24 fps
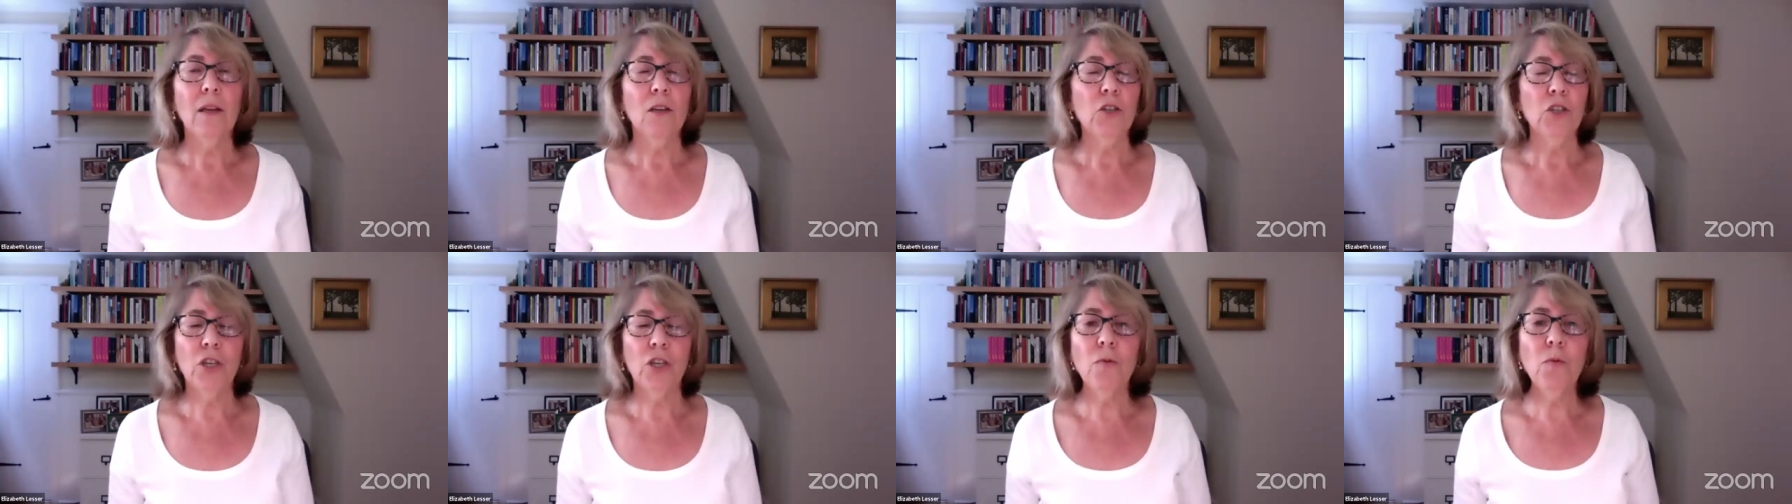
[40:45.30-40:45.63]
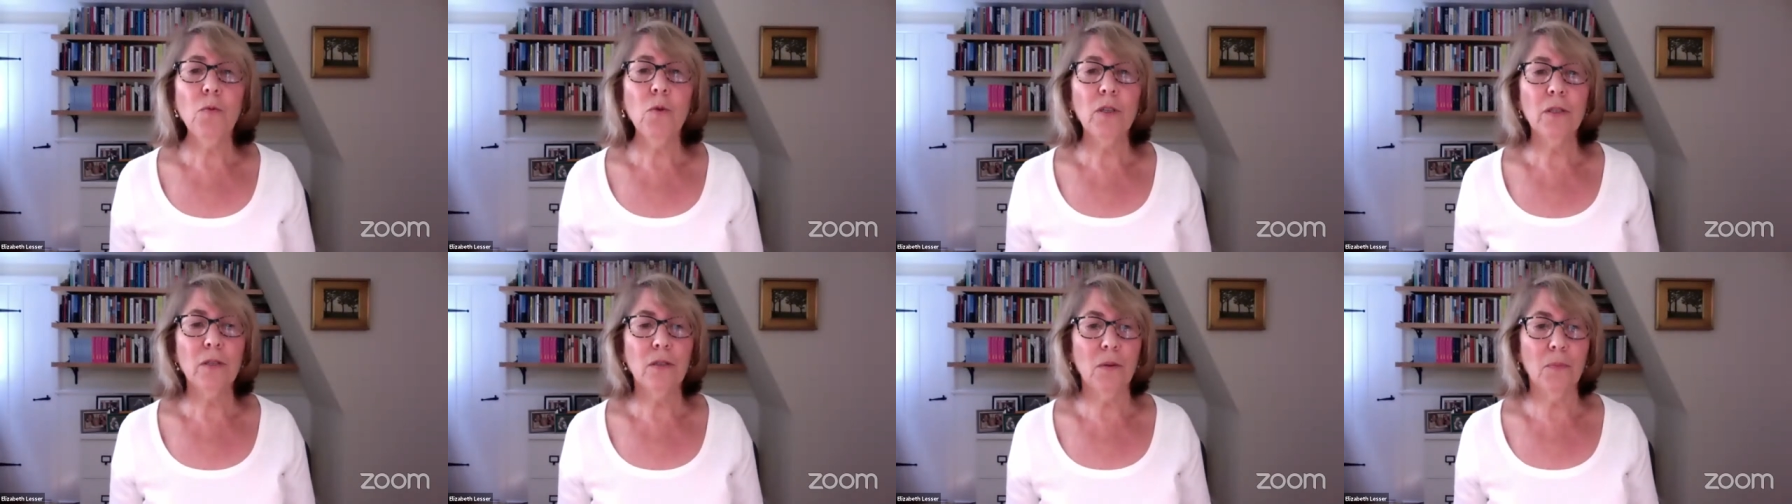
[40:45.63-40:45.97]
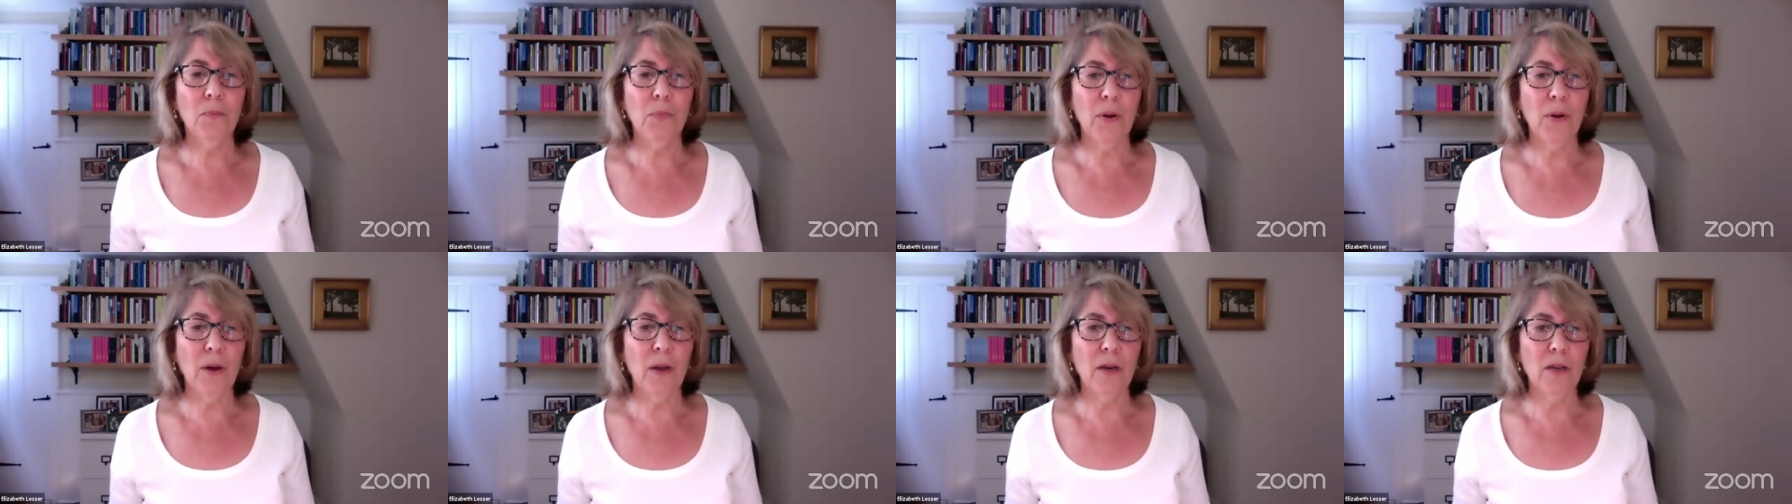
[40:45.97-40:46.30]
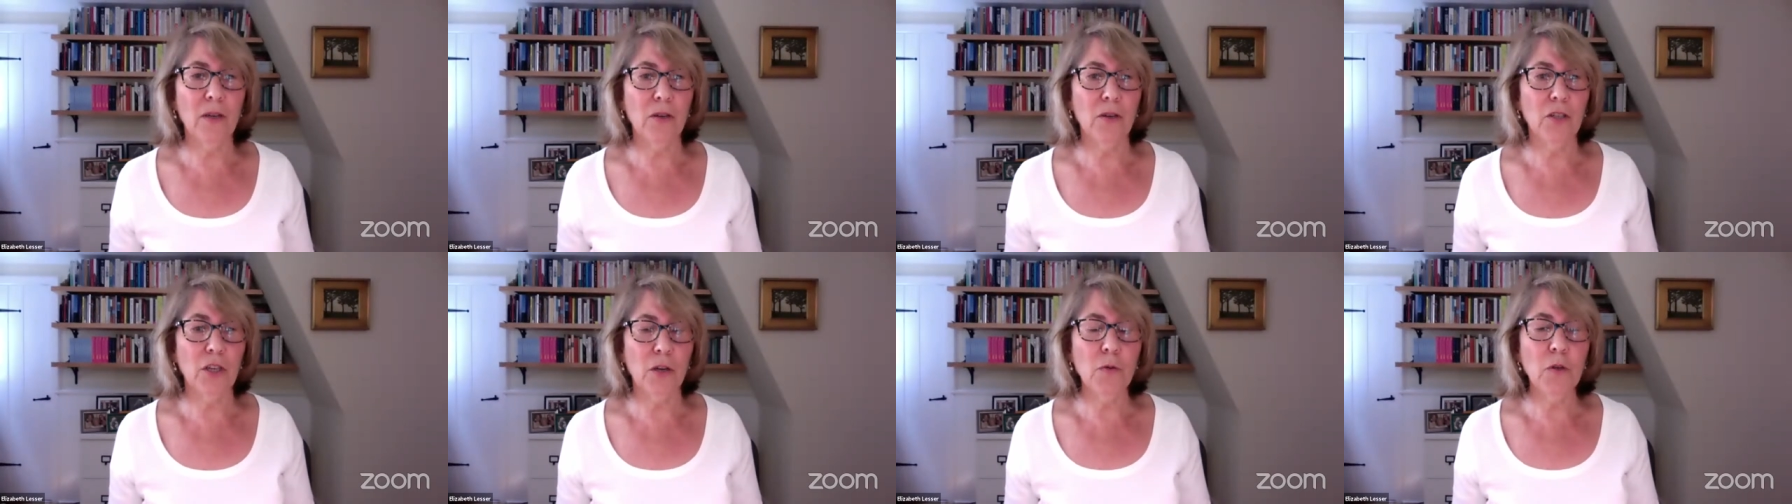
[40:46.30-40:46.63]
she was
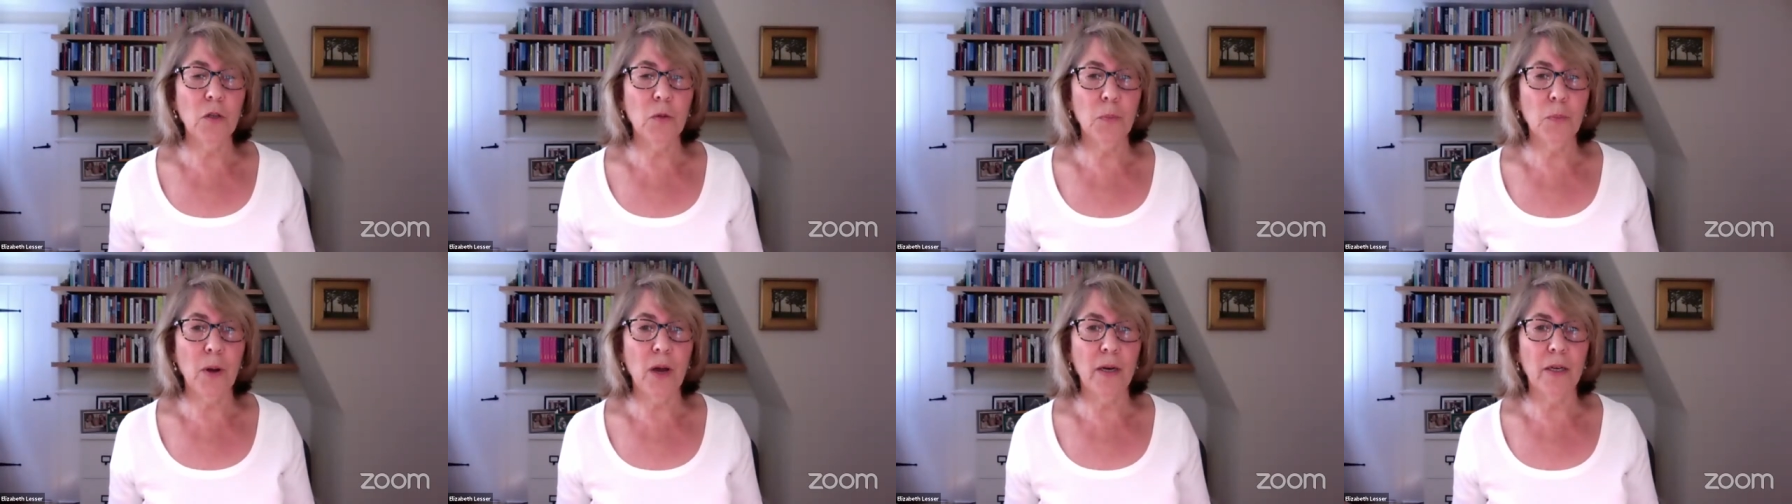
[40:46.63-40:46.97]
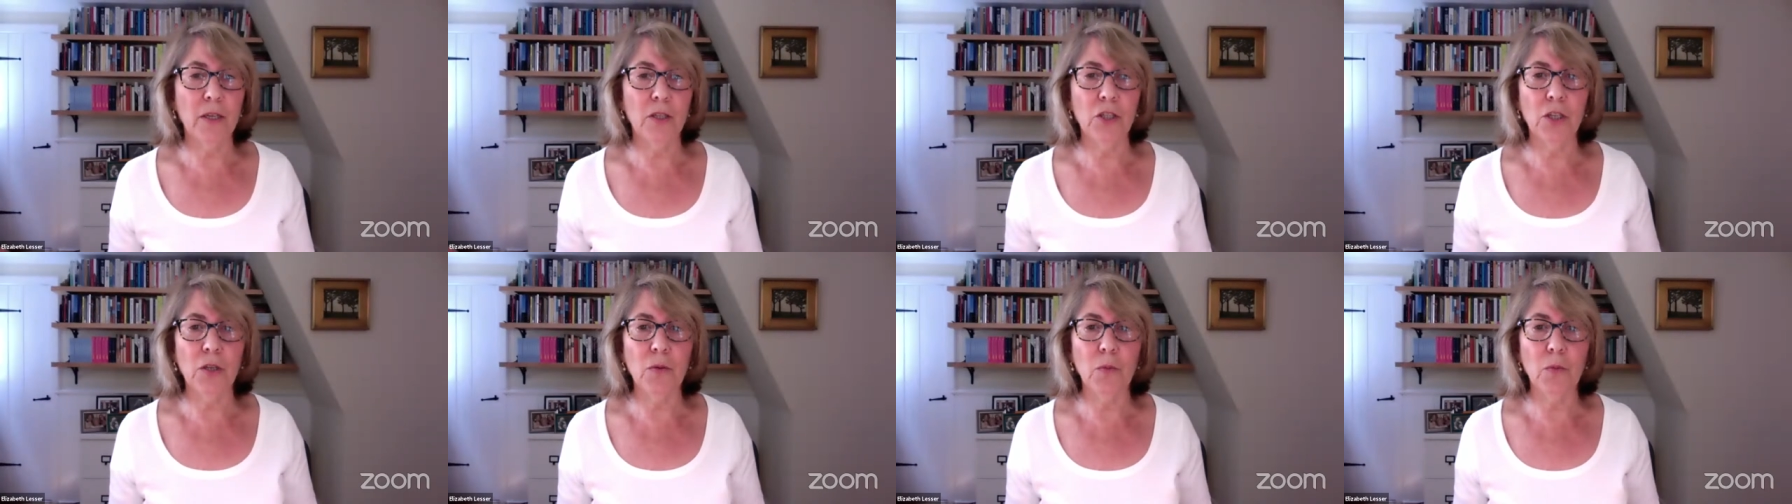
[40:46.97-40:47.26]
punished.